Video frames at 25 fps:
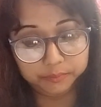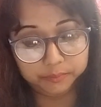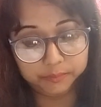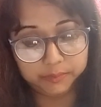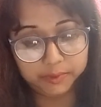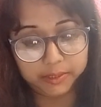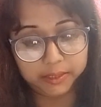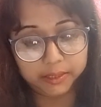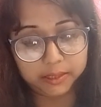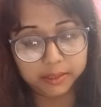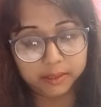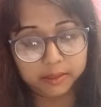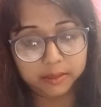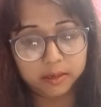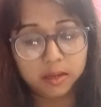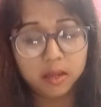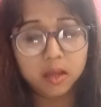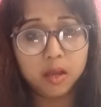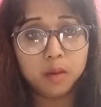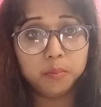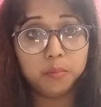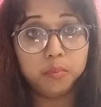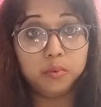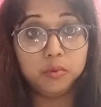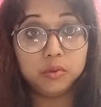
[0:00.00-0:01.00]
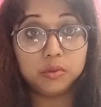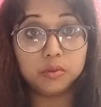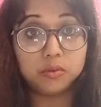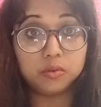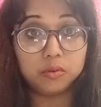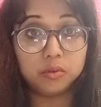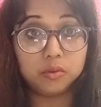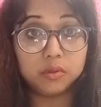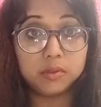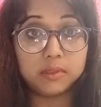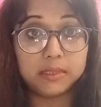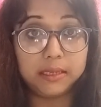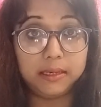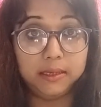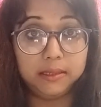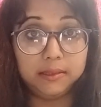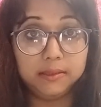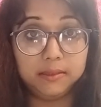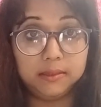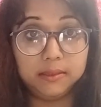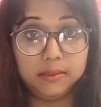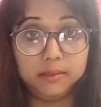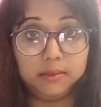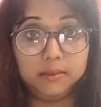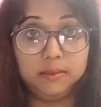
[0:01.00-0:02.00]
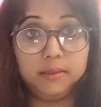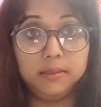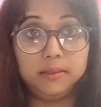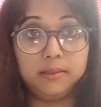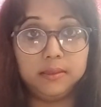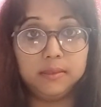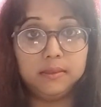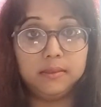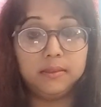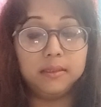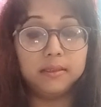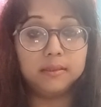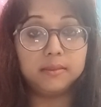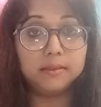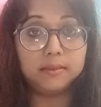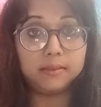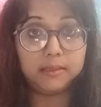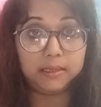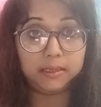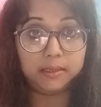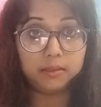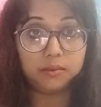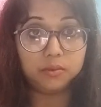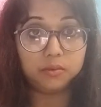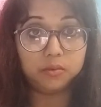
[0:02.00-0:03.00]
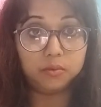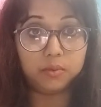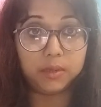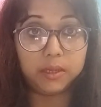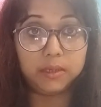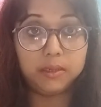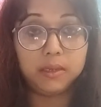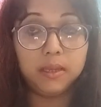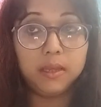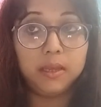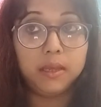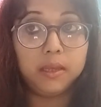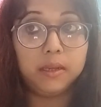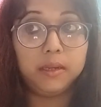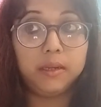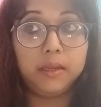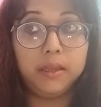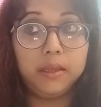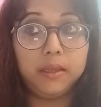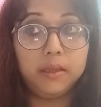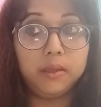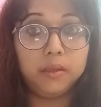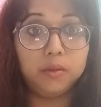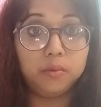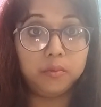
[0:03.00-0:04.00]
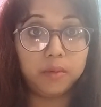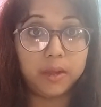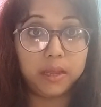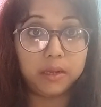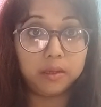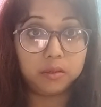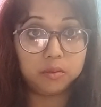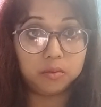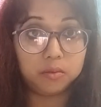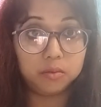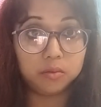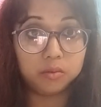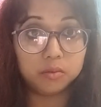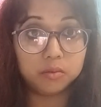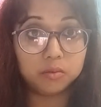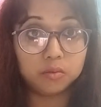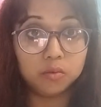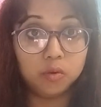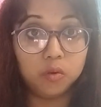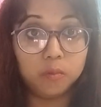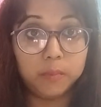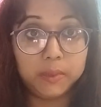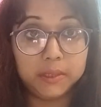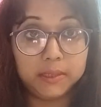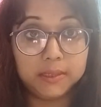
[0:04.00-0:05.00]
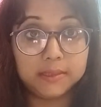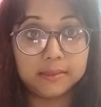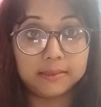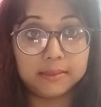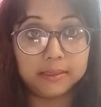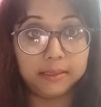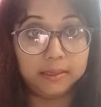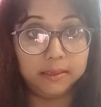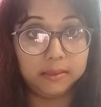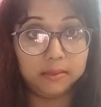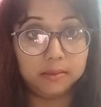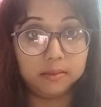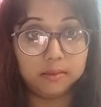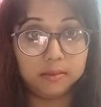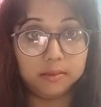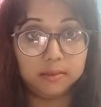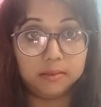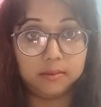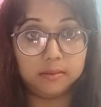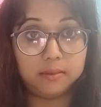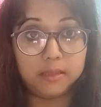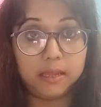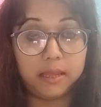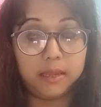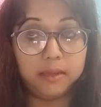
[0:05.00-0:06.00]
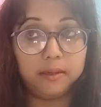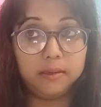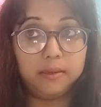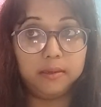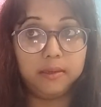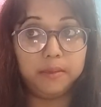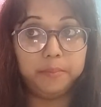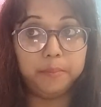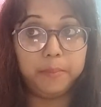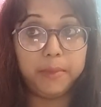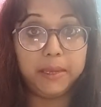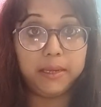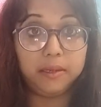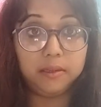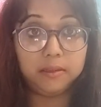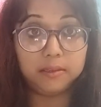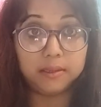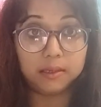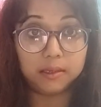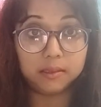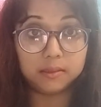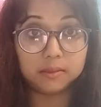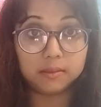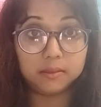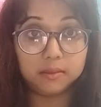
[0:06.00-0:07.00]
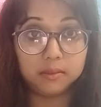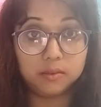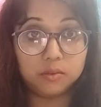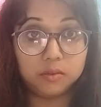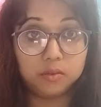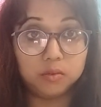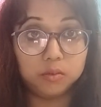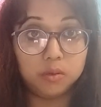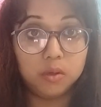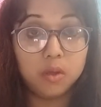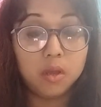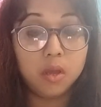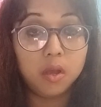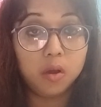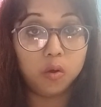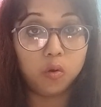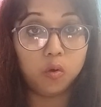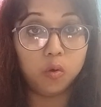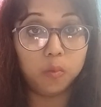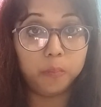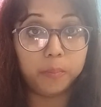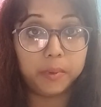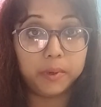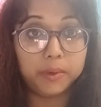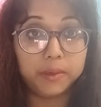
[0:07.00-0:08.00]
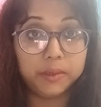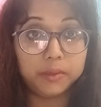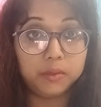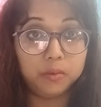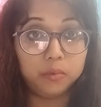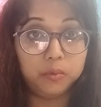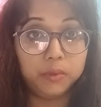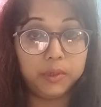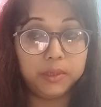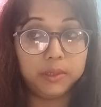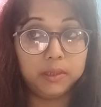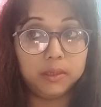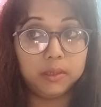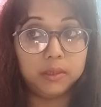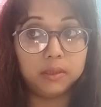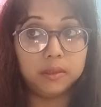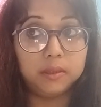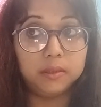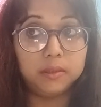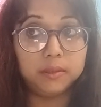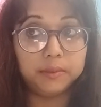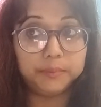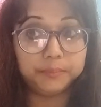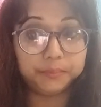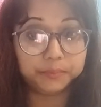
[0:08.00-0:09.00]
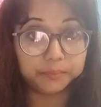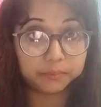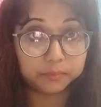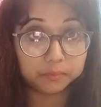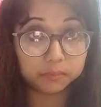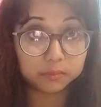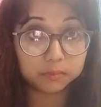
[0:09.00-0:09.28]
they are pushed through challenges. This is the stage when they went through so many challenges, and the main task is to cooperate with their